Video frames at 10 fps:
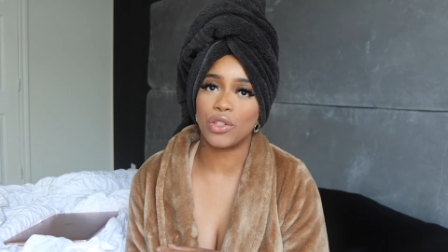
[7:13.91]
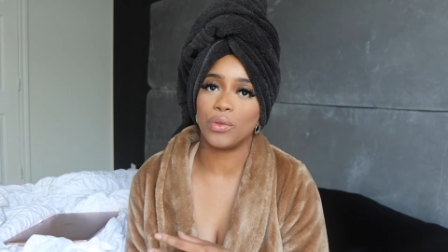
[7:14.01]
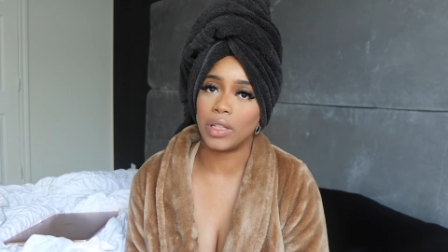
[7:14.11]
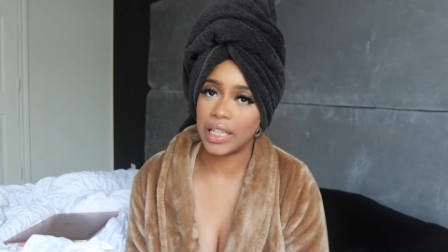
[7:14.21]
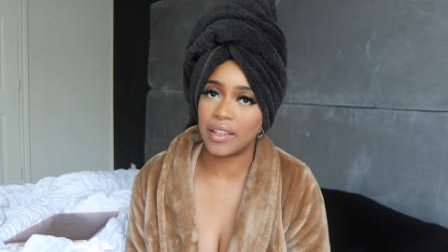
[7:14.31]
to
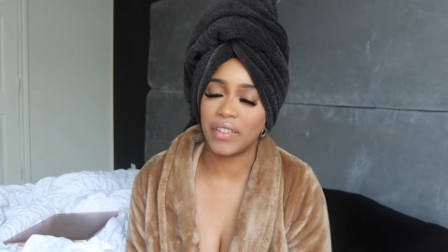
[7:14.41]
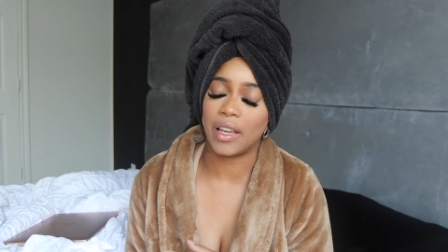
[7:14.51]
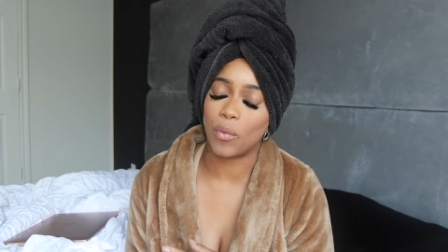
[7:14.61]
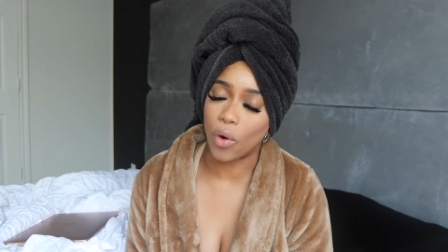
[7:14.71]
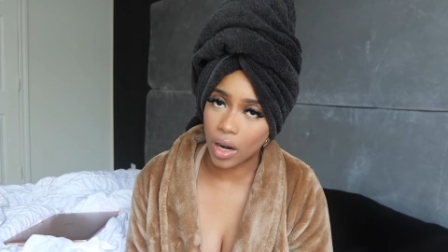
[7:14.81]
live
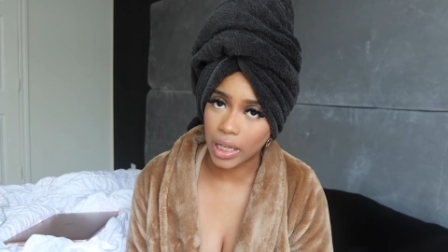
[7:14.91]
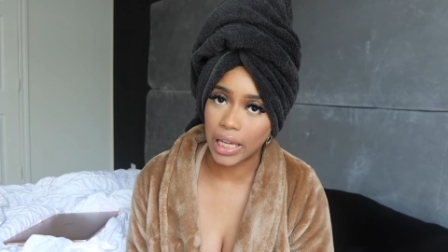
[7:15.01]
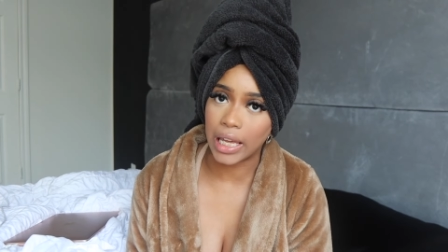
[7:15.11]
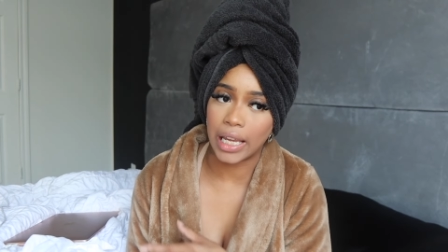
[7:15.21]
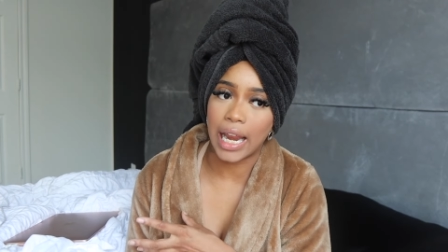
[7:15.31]
and walk
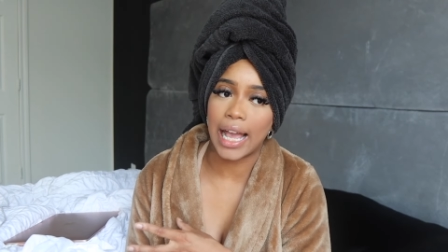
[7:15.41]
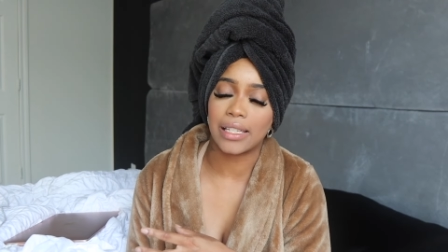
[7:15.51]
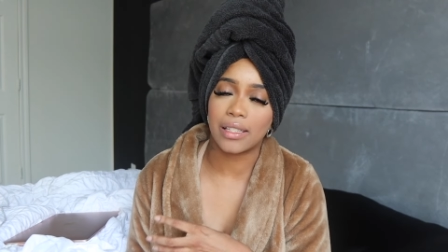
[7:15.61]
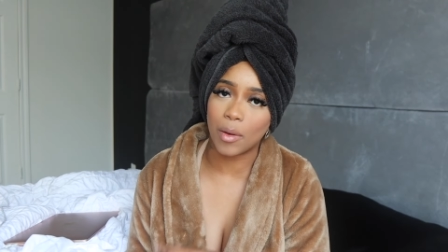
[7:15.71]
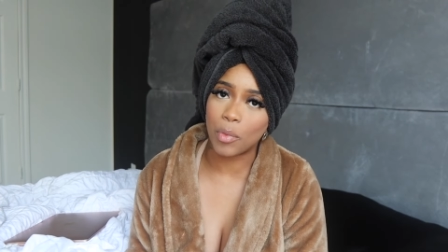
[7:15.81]
in at
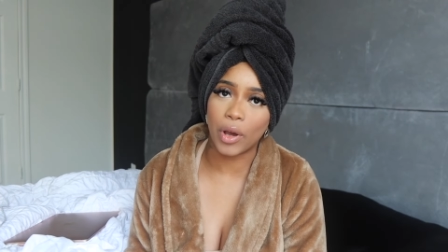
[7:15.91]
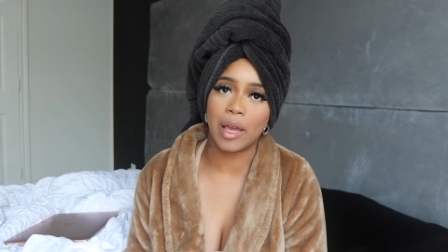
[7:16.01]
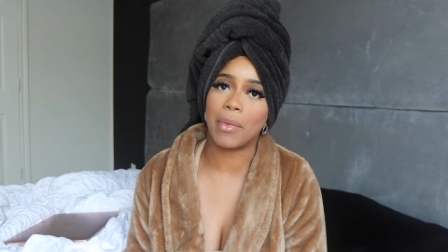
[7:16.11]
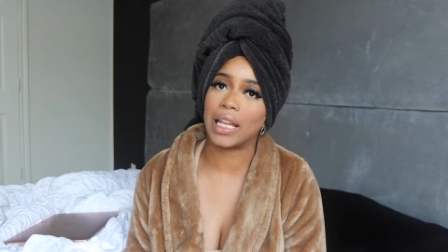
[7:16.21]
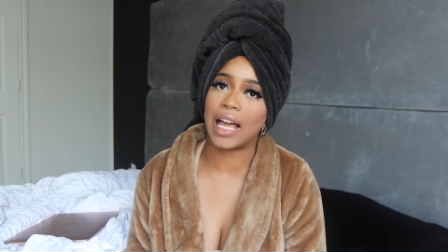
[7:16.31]
some point
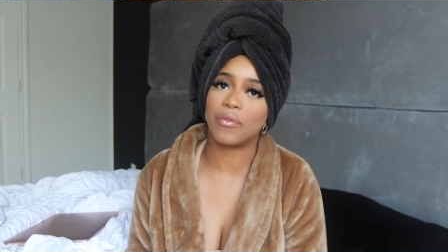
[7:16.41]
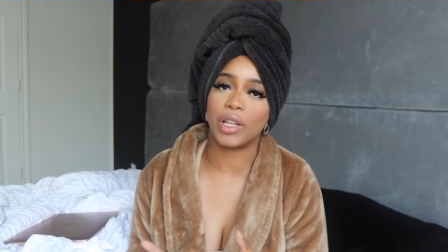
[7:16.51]
in my life,